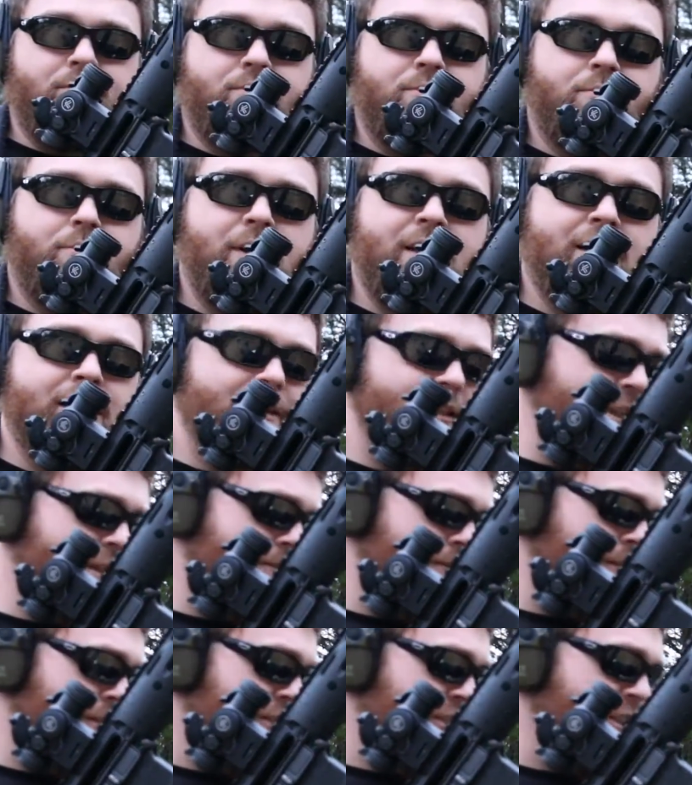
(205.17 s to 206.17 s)
big
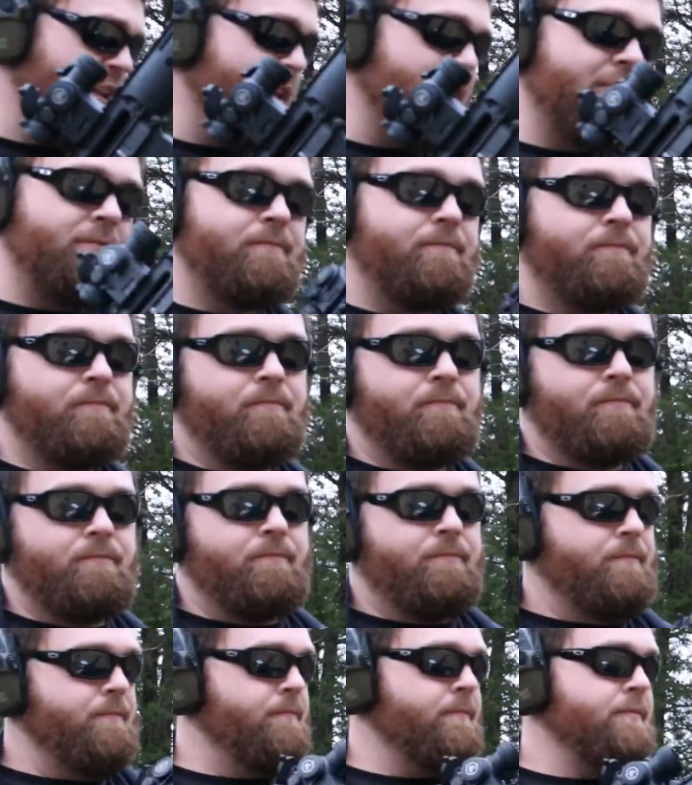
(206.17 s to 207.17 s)
difference there.
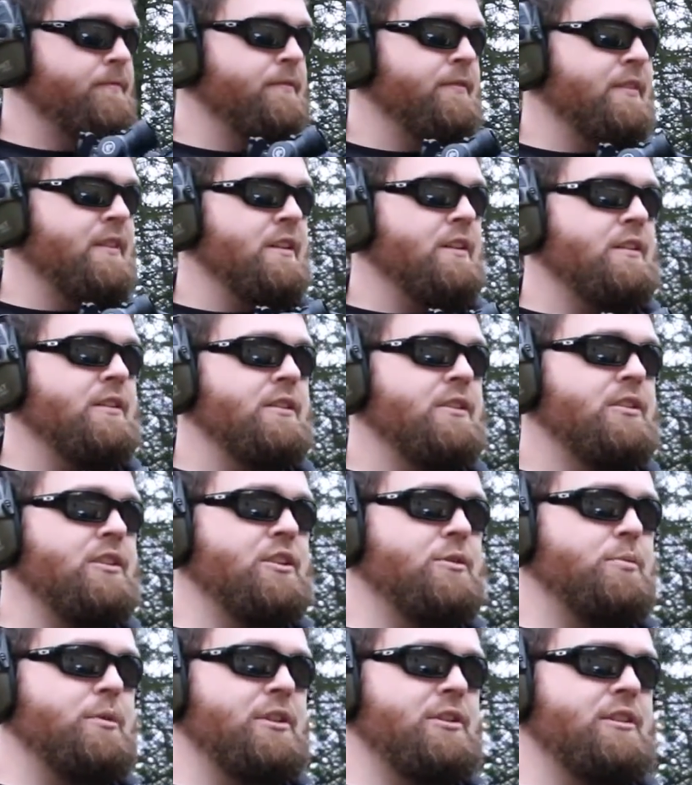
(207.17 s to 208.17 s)
So
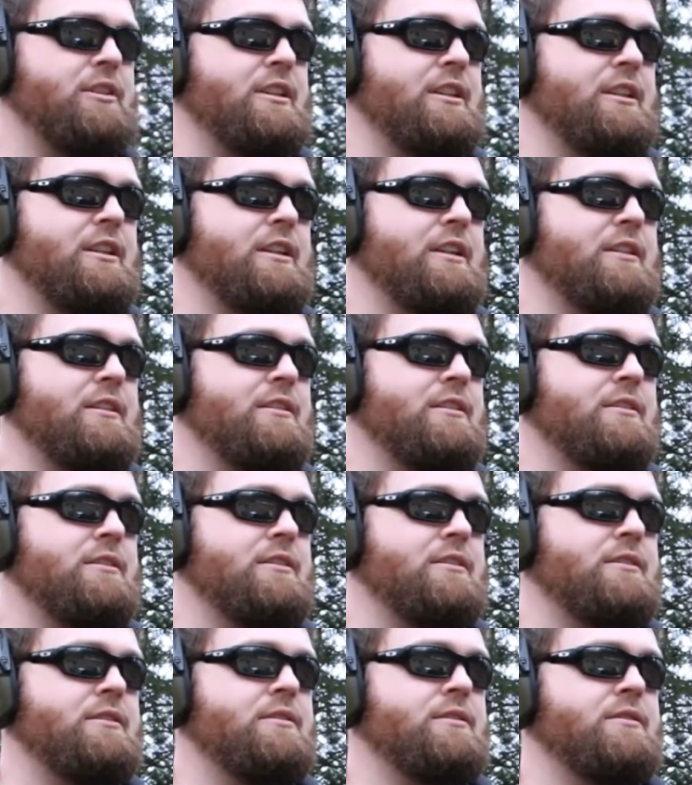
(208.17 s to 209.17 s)
let's put the
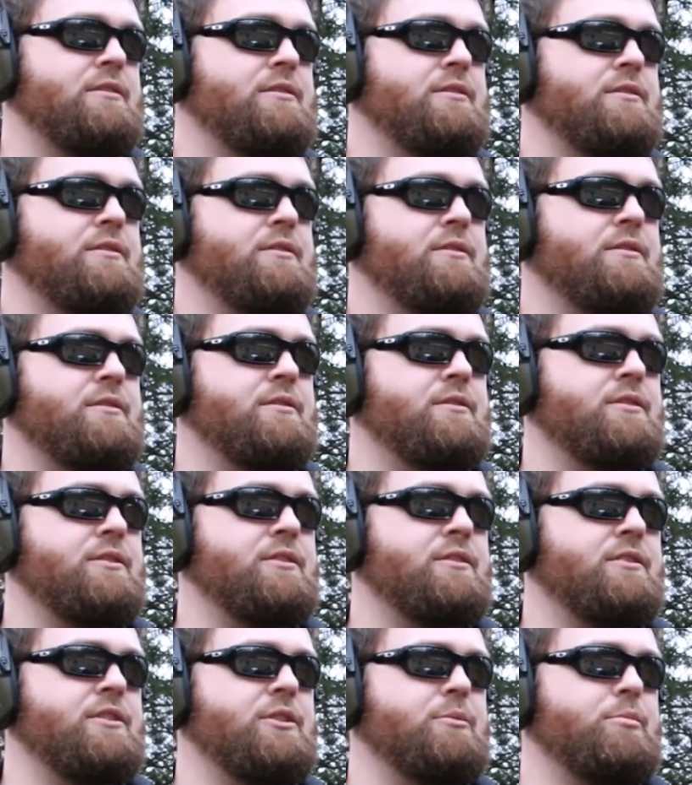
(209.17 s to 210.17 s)

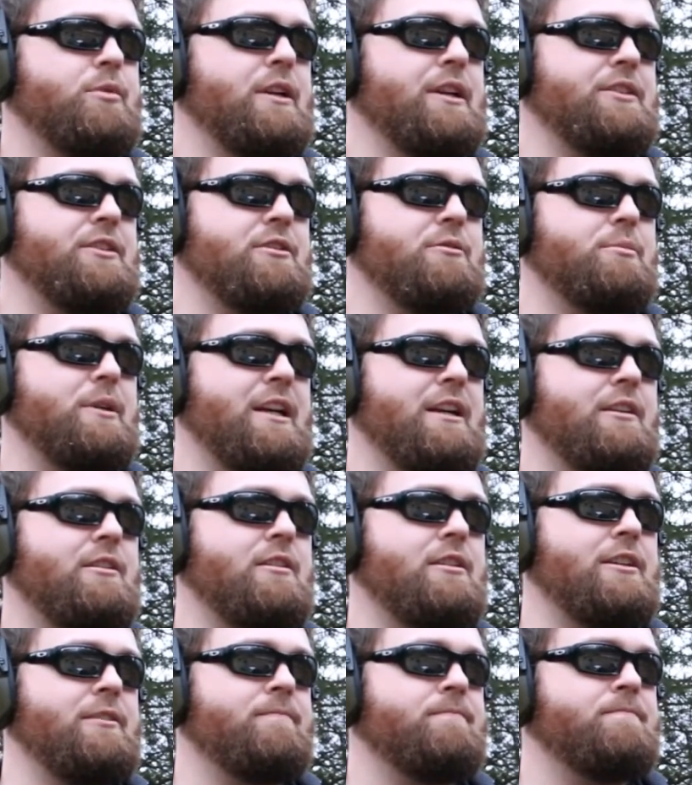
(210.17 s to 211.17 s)
suppressor back
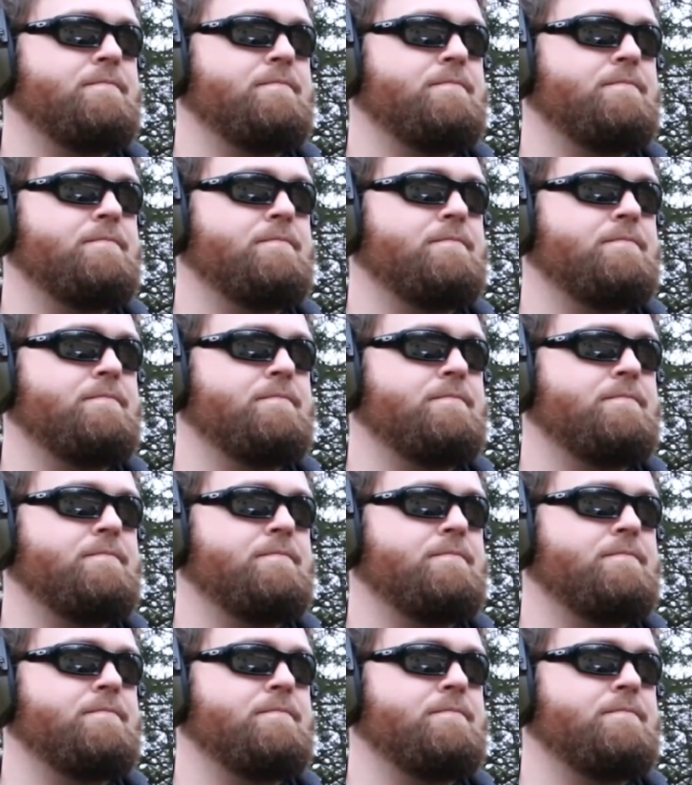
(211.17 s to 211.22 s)
on.